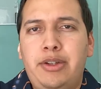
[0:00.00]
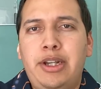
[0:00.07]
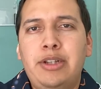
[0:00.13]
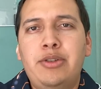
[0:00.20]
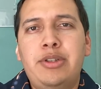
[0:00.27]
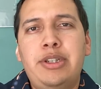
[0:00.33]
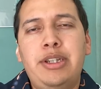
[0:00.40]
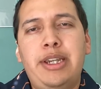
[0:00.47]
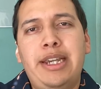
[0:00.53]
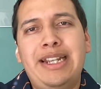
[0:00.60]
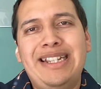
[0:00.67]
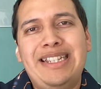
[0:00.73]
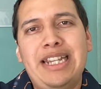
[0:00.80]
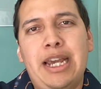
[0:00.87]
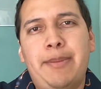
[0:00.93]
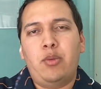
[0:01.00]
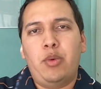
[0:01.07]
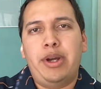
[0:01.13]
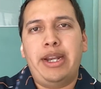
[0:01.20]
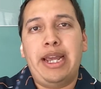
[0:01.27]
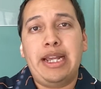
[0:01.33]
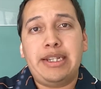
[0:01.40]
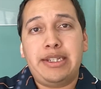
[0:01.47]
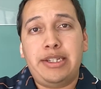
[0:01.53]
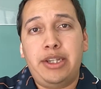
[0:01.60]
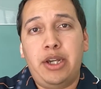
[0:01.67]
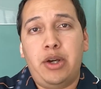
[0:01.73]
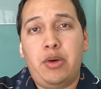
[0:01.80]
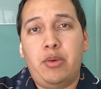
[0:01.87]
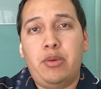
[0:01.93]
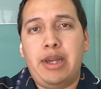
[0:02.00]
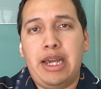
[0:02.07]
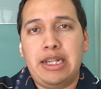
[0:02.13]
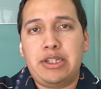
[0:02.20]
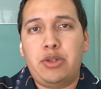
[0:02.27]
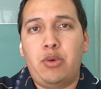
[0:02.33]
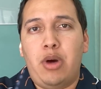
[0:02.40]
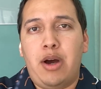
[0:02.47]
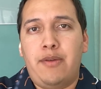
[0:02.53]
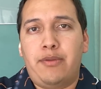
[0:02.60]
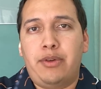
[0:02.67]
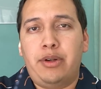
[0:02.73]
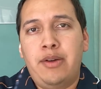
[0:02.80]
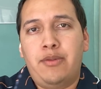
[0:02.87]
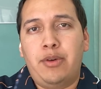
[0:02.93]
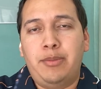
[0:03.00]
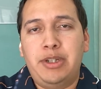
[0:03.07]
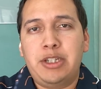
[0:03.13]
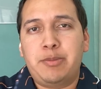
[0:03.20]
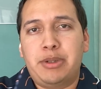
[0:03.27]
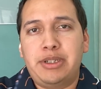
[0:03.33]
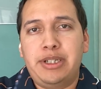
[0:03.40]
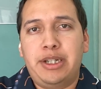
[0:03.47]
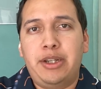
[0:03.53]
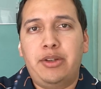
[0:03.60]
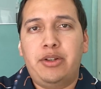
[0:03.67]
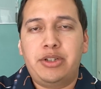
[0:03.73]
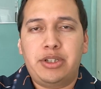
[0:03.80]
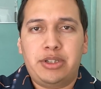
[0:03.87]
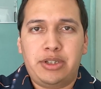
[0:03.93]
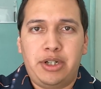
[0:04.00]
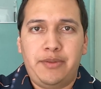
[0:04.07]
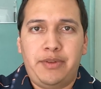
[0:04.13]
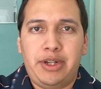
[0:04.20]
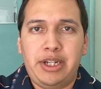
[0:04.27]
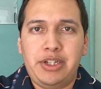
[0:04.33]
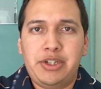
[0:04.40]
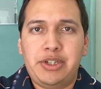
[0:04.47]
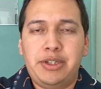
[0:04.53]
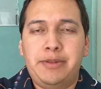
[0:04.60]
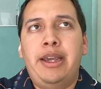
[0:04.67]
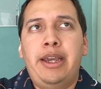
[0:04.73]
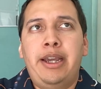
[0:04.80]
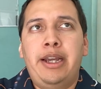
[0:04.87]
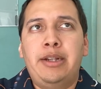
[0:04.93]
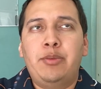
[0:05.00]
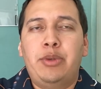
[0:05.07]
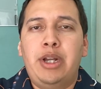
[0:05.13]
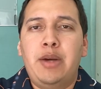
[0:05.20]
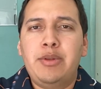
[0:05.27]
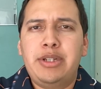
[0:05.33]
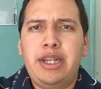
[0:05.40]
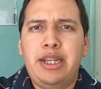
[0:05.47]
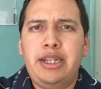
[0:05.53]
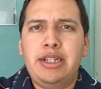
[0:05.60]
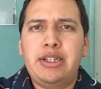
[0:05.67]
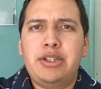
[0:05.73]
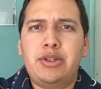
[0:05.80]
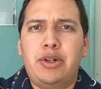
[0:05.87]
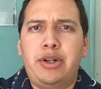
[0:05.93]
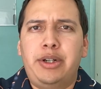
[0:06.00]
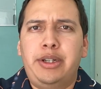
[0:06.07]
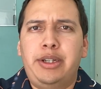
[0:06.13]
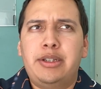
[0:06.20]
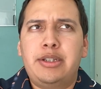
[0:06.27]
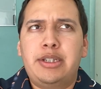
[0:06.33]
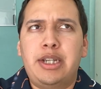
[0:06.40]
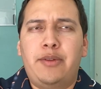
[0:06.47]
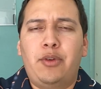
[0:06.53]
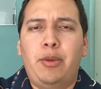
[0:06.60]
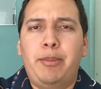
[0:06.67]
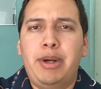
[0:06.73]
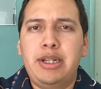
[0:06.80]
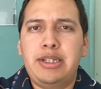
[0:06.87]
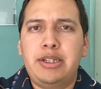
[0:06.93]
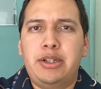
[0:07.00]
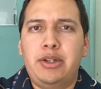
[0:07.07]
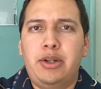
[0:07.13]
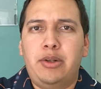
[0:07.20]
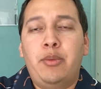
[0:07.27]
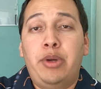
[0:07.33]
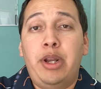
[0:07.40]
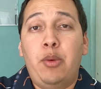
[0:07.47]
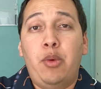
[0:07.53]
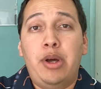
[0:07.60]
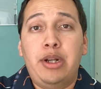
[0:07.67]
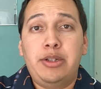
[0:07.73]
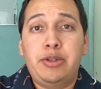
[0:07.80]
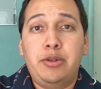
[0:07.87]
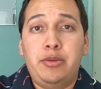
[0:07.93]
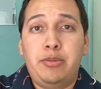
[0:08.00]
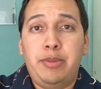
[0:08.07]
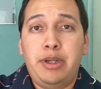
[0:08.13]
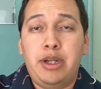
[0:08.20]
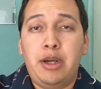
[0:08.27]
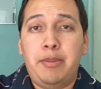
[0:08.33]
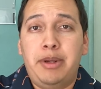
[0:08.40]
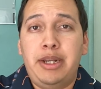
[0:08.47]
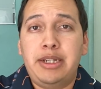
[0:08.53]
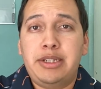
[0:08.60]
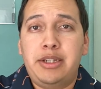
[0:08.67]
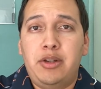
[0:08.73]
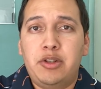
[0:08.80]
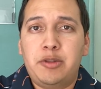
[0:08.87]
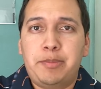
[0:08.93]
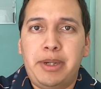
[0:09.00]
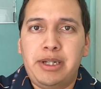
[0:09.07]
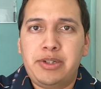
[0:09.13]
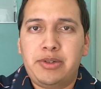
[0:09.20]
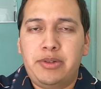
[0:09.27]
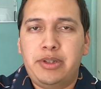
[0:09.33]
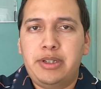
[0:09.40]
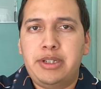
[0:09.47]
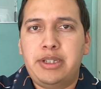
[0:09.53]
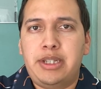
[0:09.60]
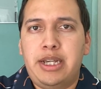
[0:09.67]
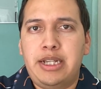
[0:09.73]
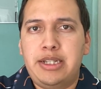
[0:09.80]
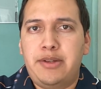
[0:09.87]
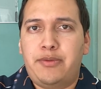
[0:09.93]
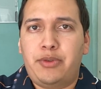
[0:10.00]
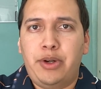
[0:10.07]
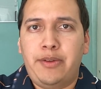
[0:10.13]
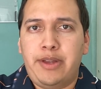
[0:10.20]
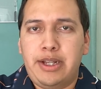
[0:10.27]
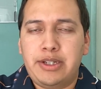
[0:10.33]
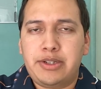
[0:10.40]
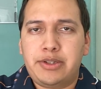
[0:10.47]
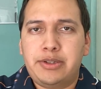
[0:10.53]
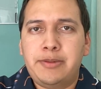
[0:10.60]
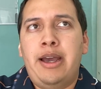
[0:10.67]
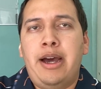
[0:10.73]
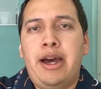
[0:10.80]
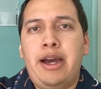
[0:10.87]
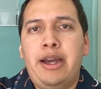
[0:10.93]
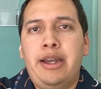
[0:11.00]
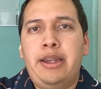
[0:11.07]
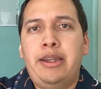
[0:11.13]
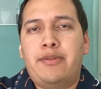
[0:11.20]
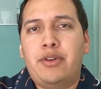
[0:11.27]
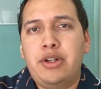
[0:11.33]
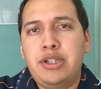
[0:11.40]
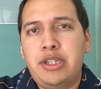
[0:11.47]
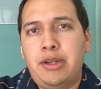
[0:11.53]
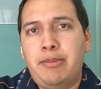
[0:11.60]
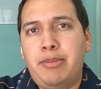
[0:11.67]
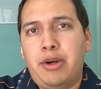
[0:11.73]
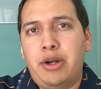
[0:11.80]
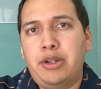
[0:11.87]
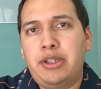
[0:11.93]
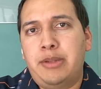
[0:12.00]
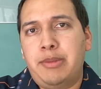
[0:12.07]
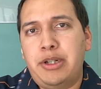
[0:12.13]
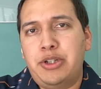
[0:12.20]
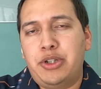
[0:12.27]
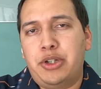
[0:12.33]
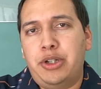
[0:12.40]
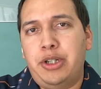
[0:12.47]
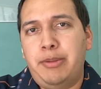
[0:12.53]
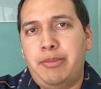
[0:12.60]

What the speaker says: You get to see in depth what SEO has to offer from this particular certification. And when I was getting started several months ago, when I wanted to become an SEO specialist as a freelancer, I first embarked in my journey